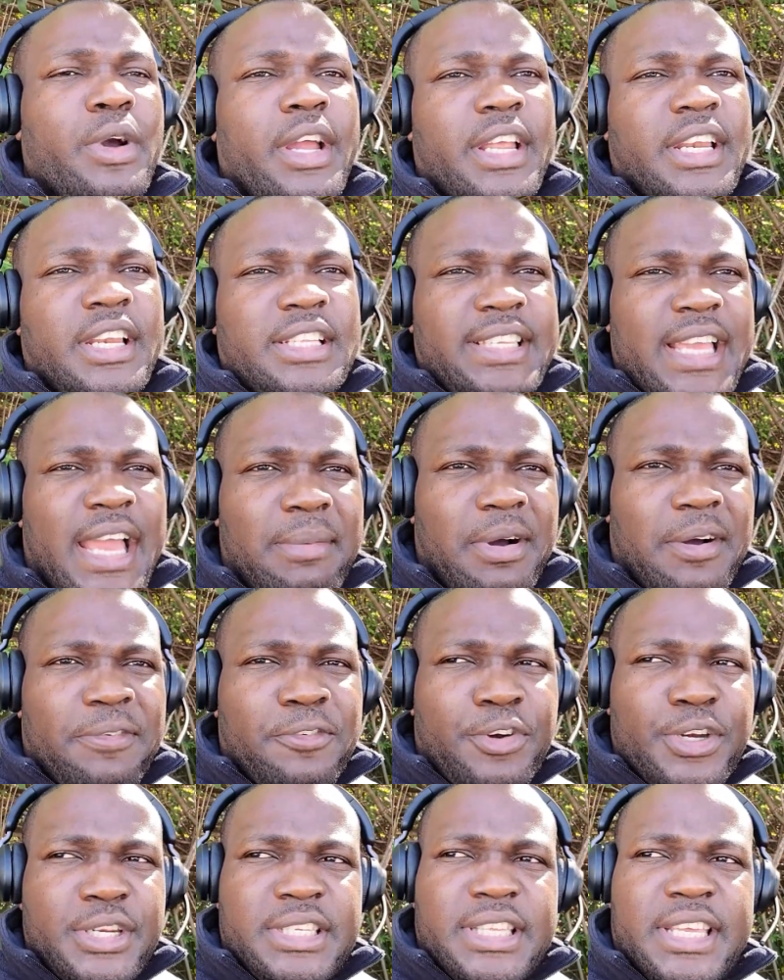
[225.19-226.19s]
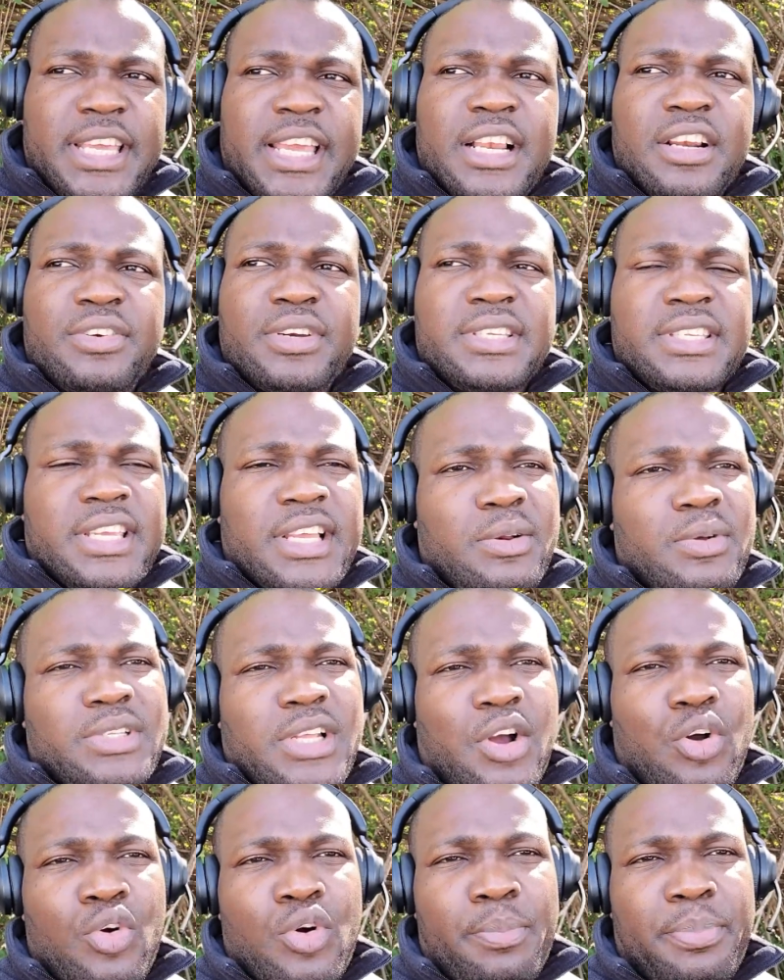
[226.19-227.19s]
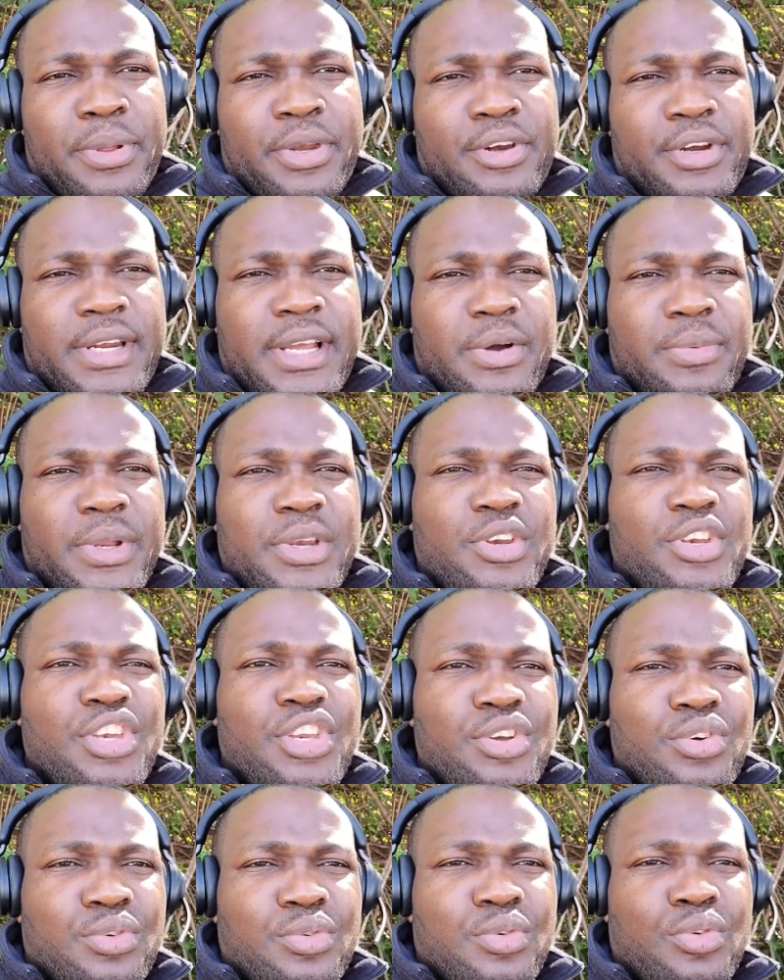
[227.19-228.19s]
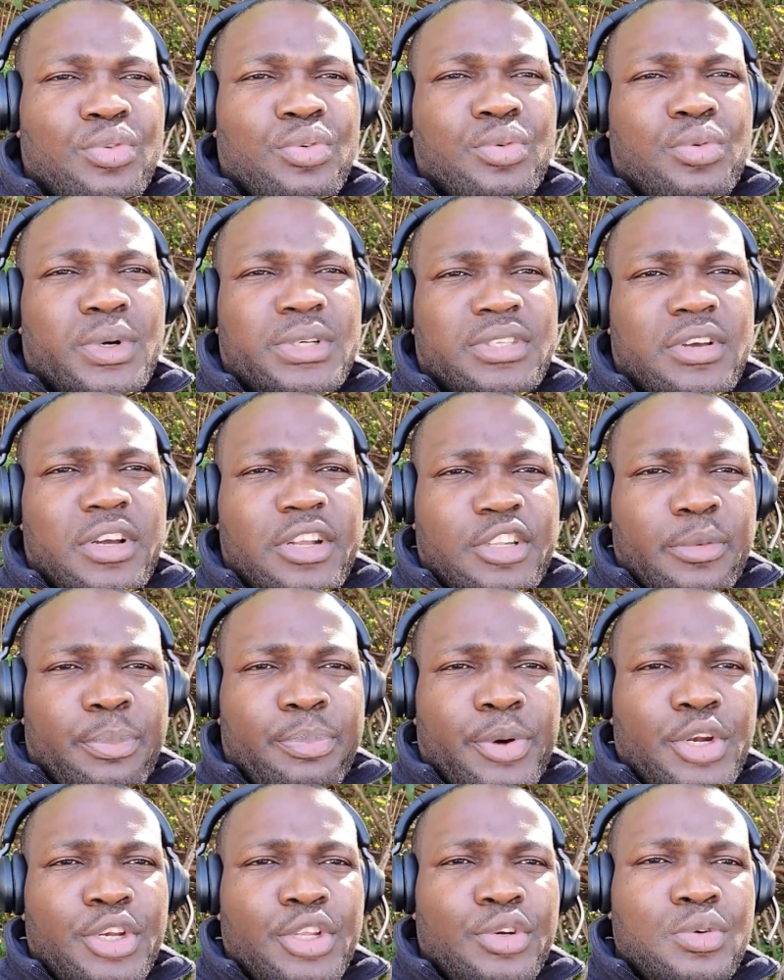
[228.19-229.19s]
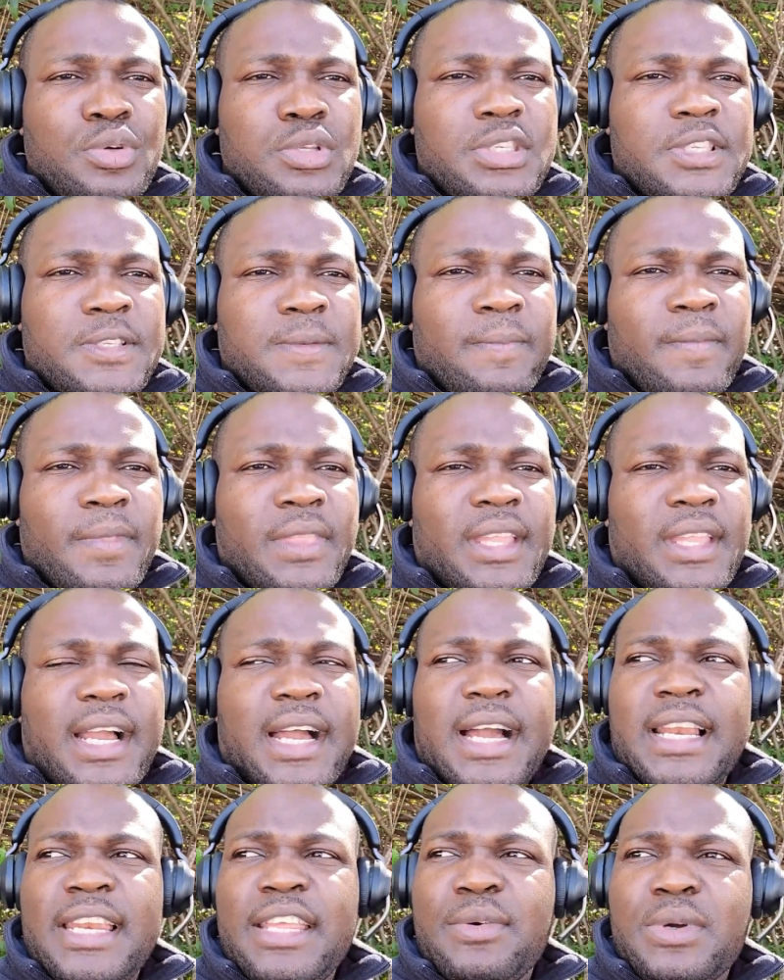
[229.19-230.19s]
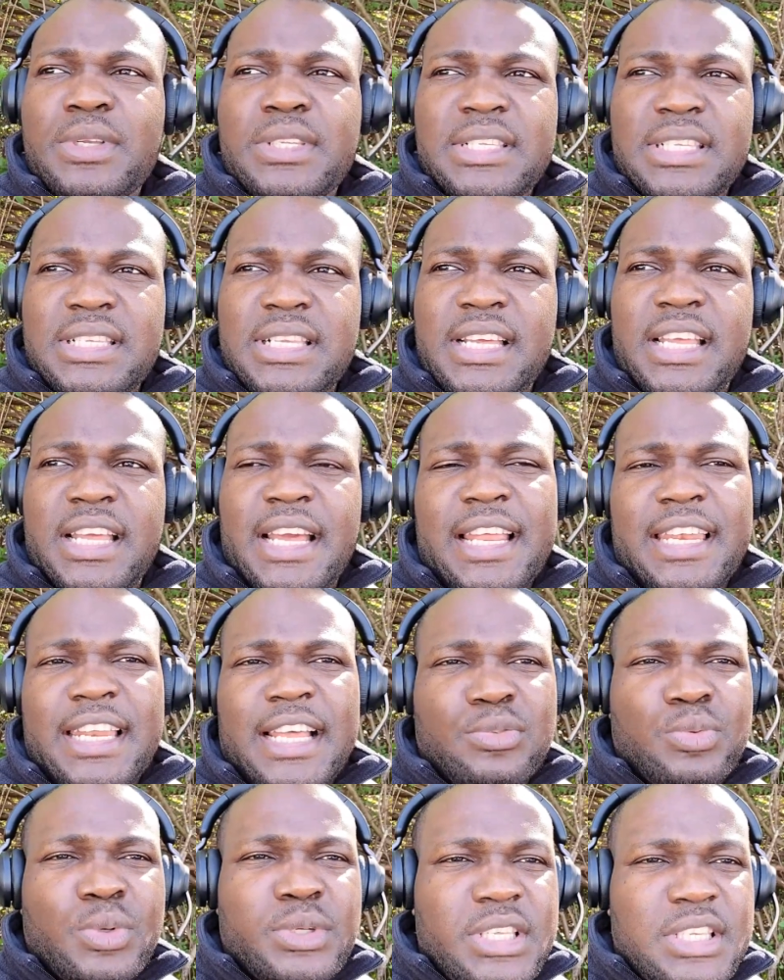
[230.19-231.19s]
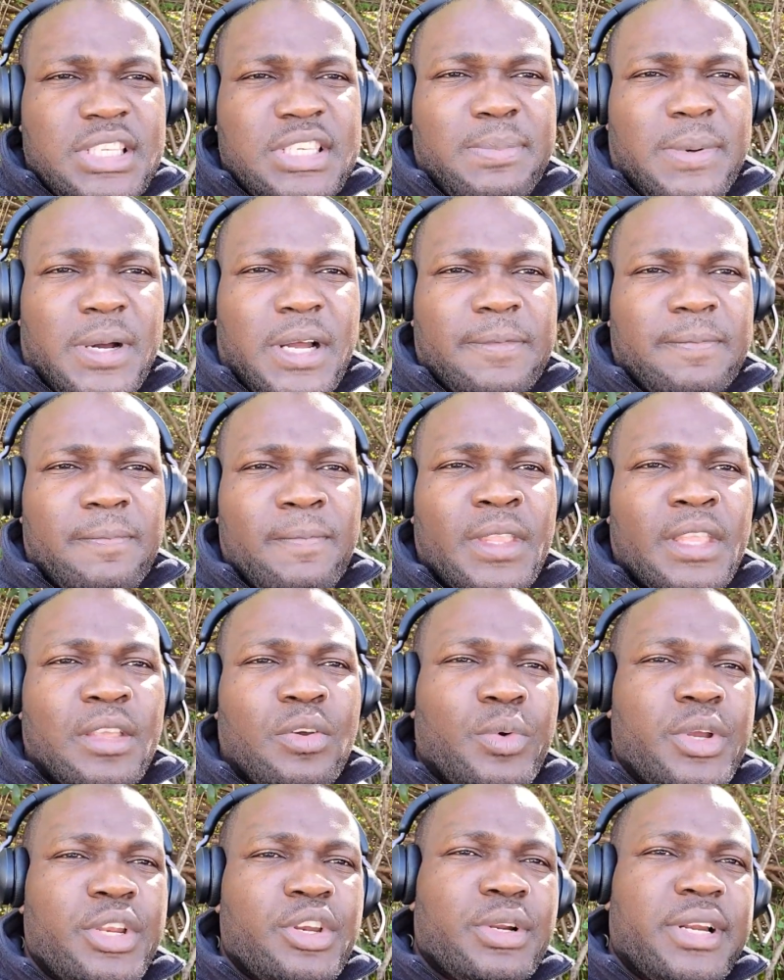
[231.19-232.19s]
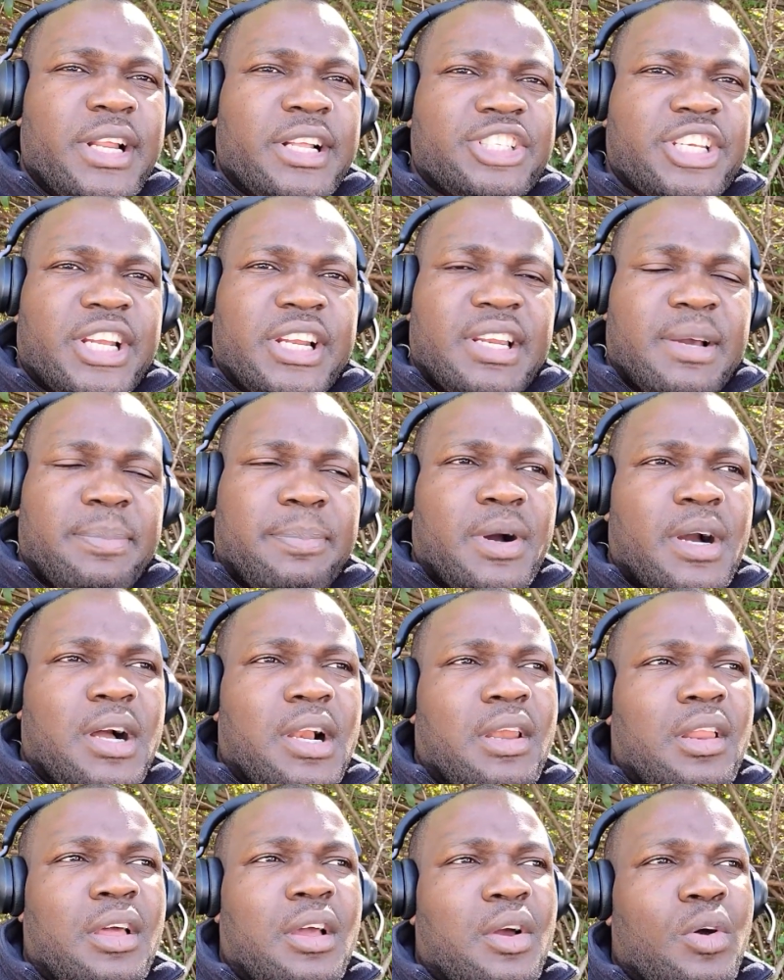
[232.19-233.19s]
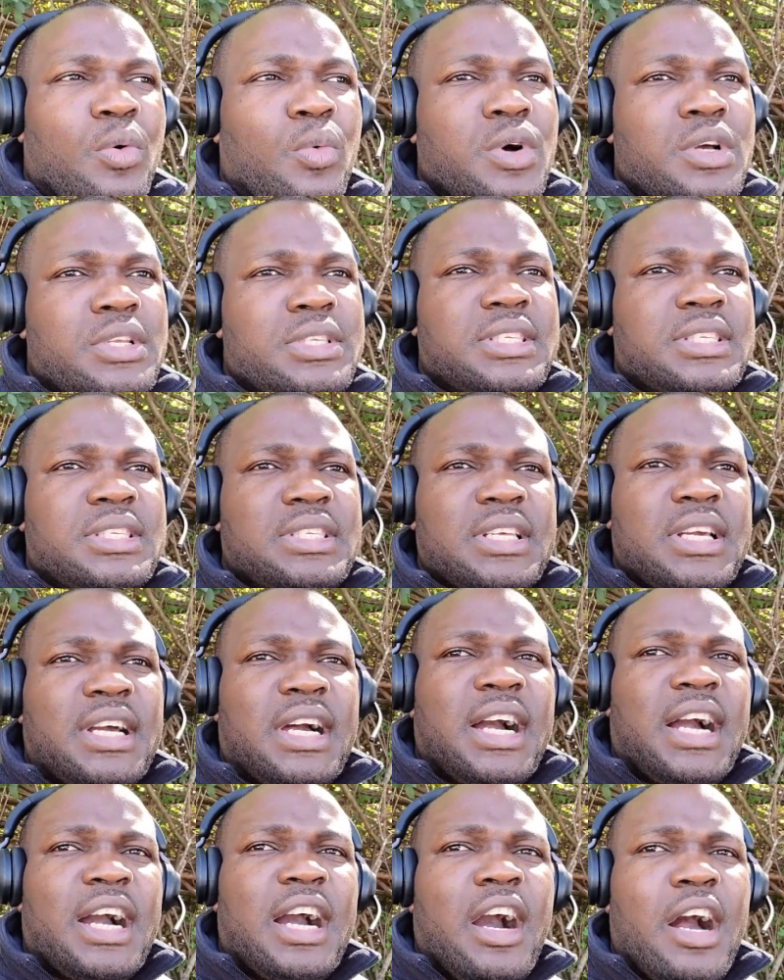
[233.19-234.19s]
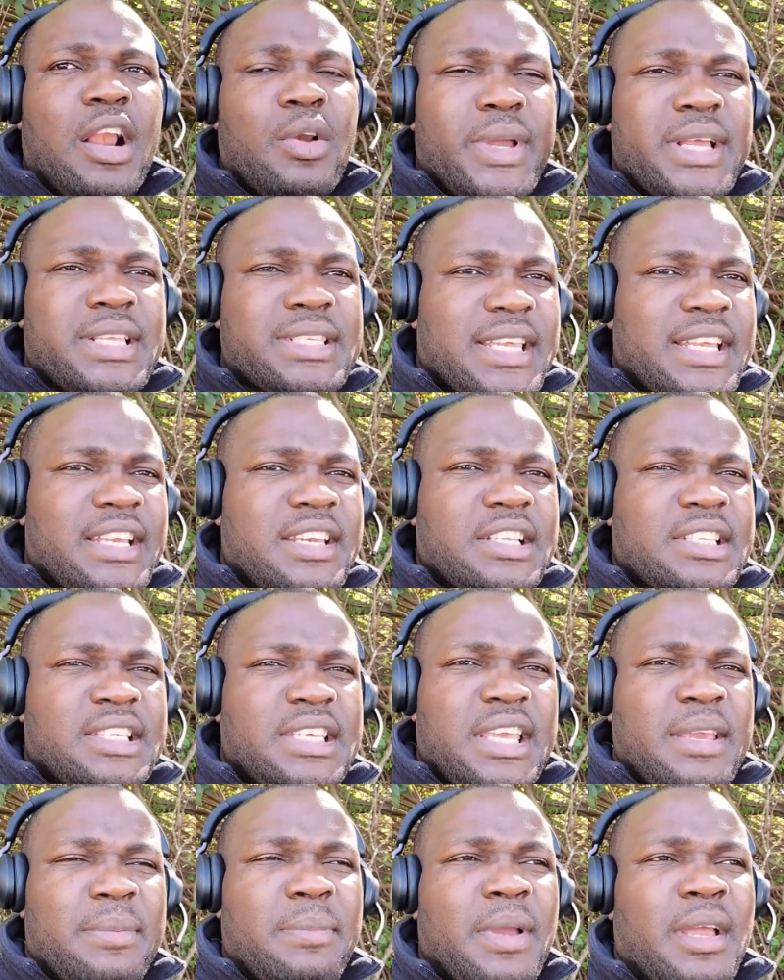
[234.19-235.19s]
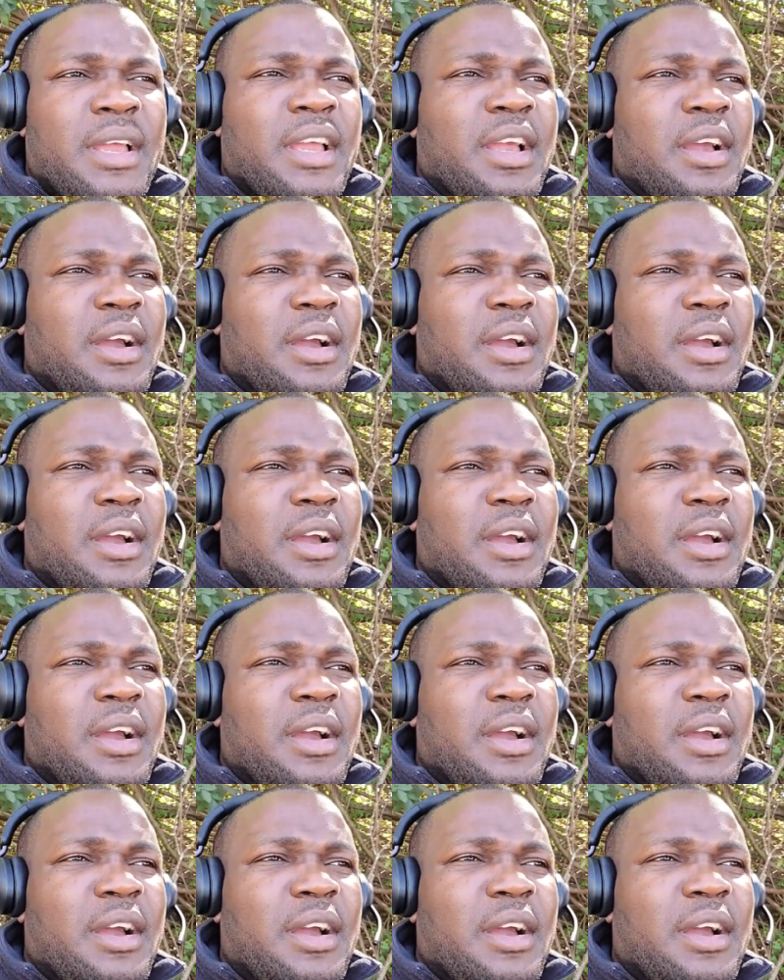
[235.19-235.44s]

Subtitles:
In the time of Chris Gayle was an opener that we knew who was going to produce, and he was, and that was his spot. We know that Chanderpaul was always in the team.